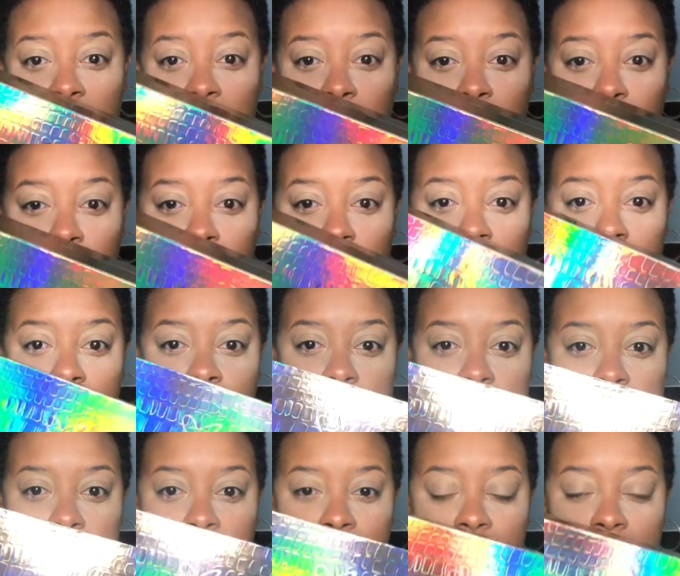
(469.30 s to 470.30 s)
the new
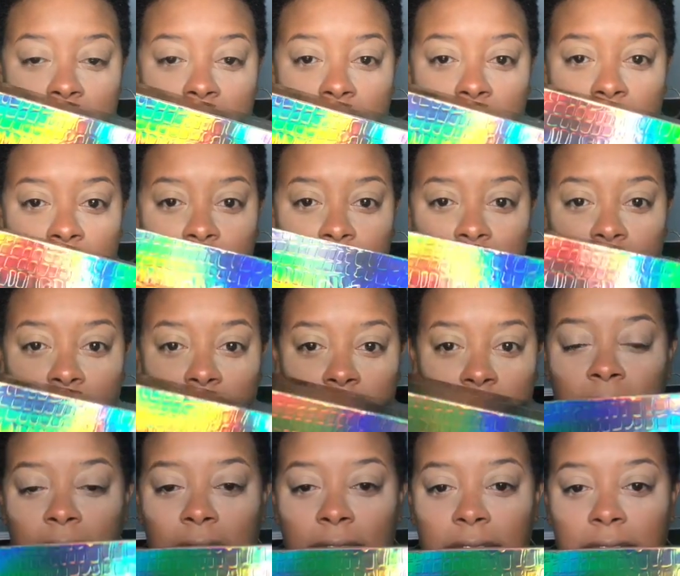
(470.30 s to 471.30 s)
Jackie Aina
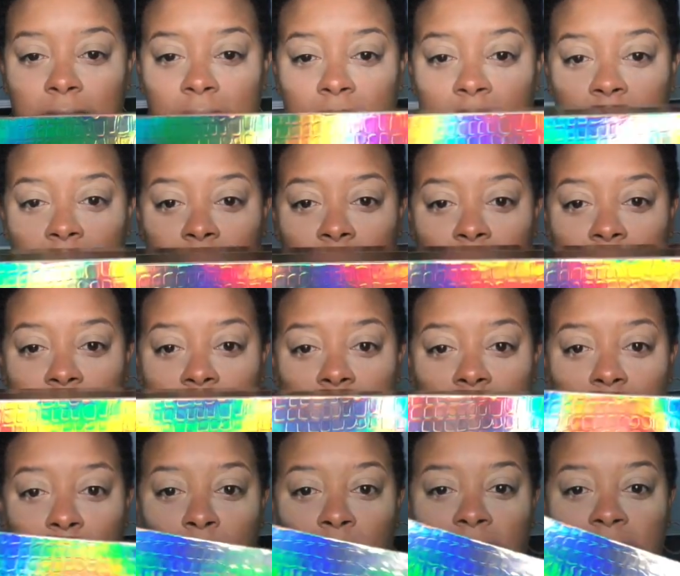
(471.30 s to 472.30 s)

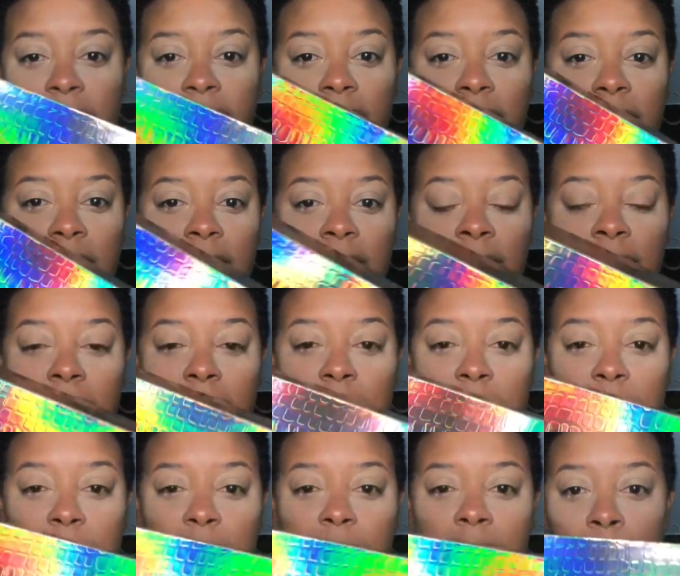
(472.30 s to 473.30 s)
Anastasia Beverly
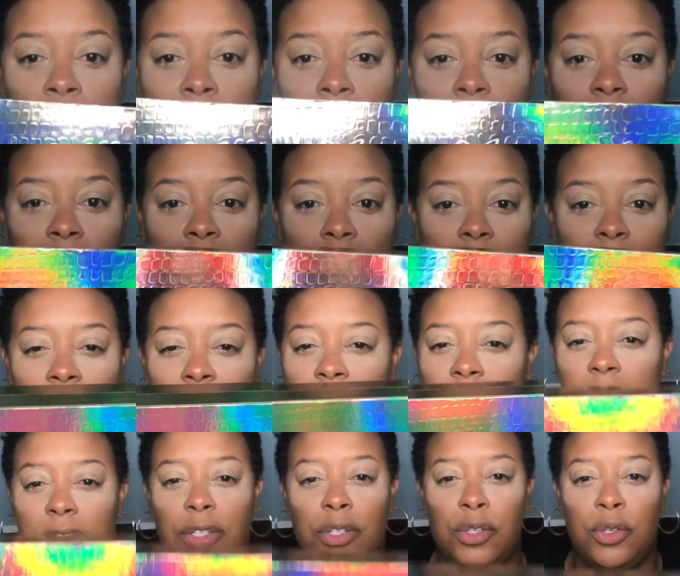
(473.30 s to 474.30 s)
Hills palette. It
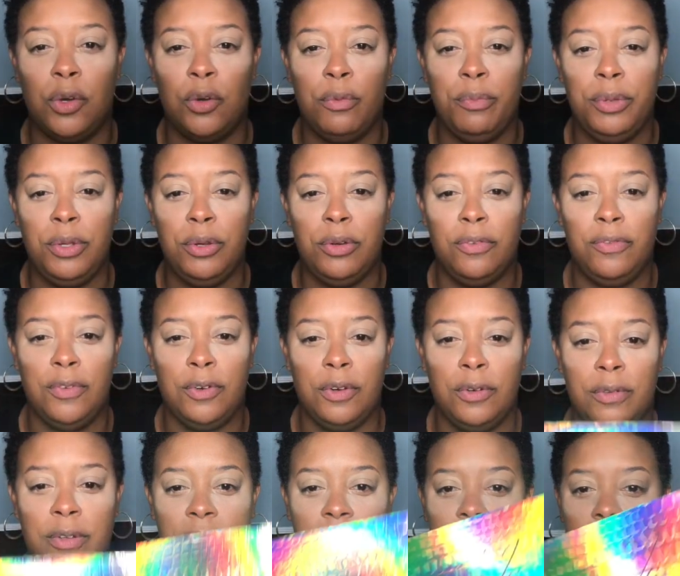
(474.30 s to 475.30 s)
is so
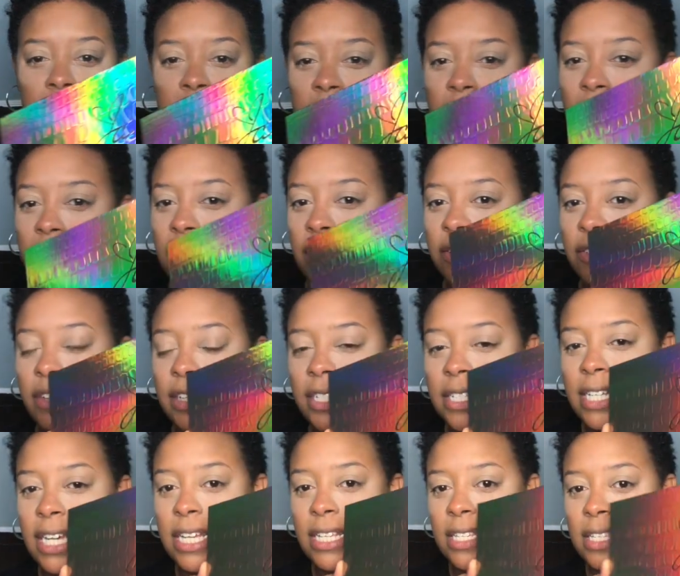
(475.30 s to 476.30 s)
beautiful with this
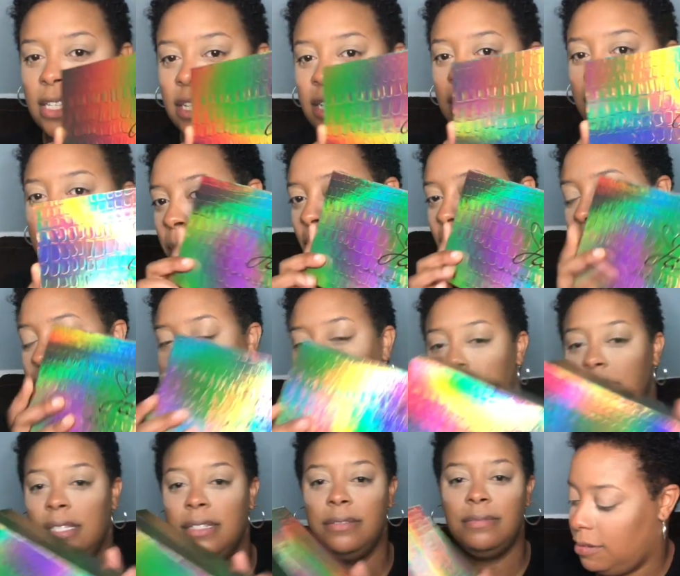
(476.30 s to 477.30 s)
iridescent box.
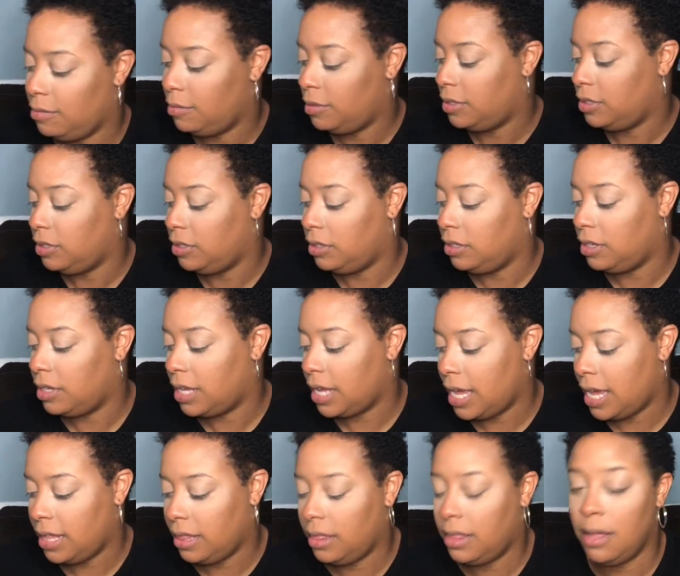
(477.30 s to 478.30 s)
When you look
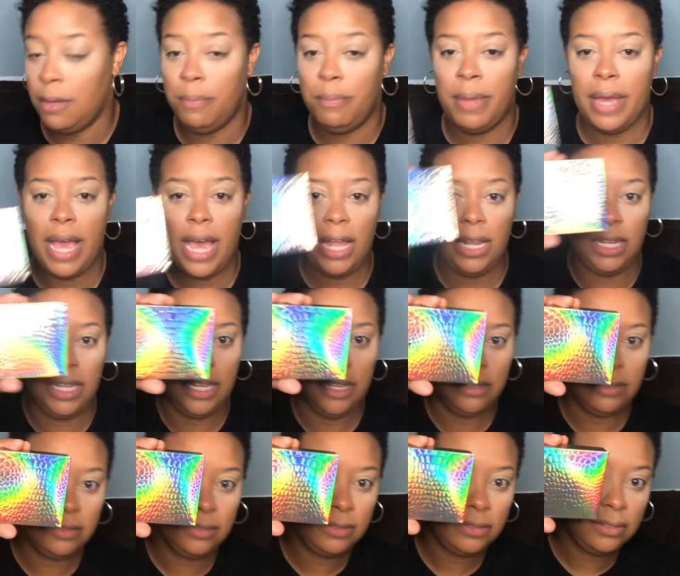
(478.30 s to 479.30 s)
at the palette,
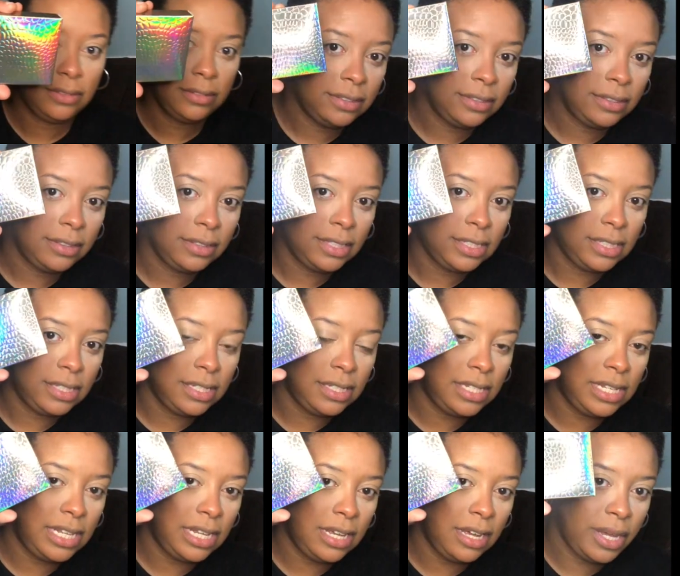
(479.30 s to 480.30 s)
this is
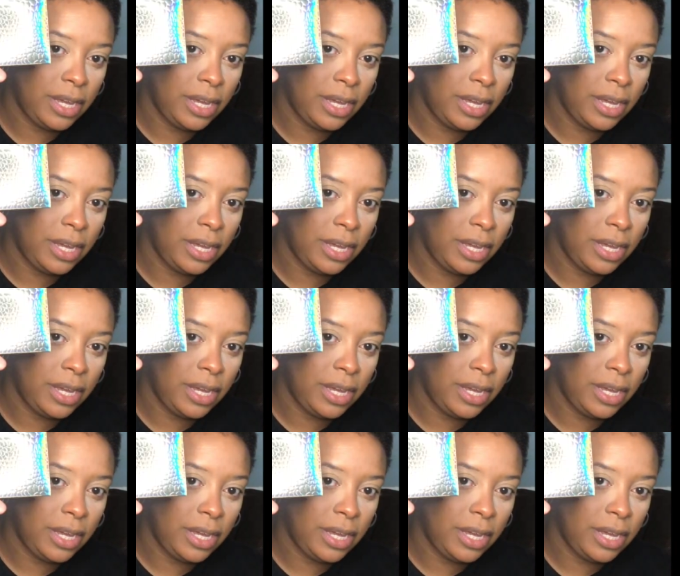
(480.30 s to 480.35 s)
the